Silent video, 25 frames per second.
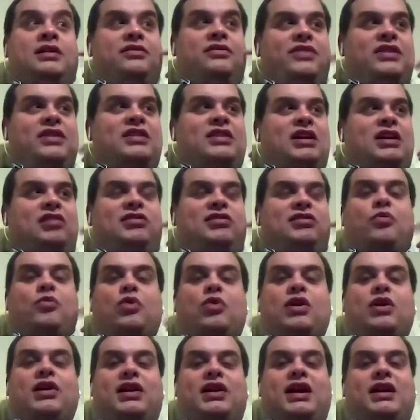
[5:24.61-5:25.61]
Things actually
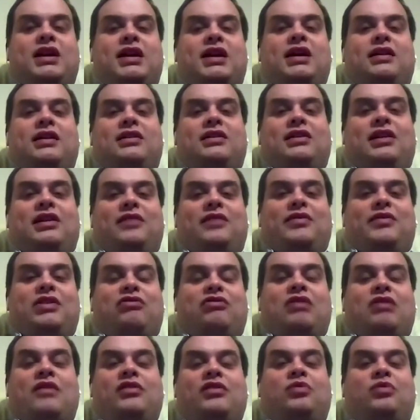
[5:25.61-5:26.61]
work in it, like the
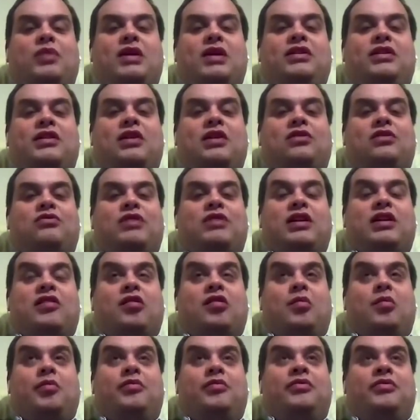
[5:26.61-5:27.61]
driver's window is really
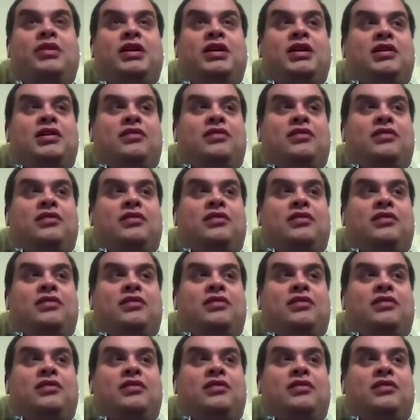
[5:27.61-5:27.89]
common